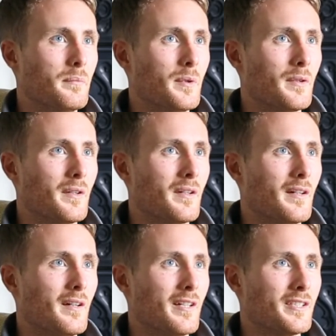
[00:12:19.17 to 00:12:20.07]
but
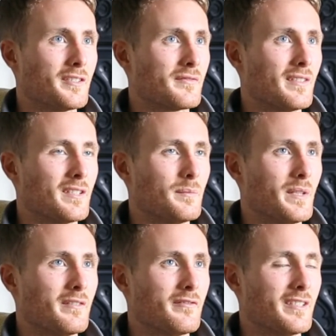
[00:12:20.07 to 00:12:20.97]
I just felt the
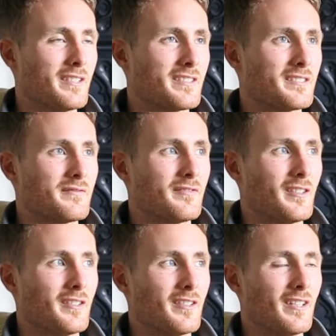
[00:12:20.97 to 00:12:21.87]
benefits
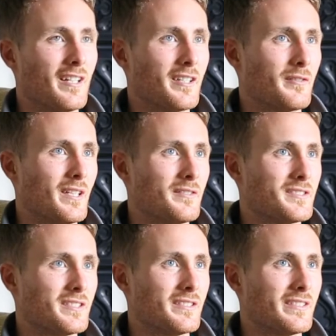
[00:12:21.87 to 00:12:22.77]
for on the grounds here,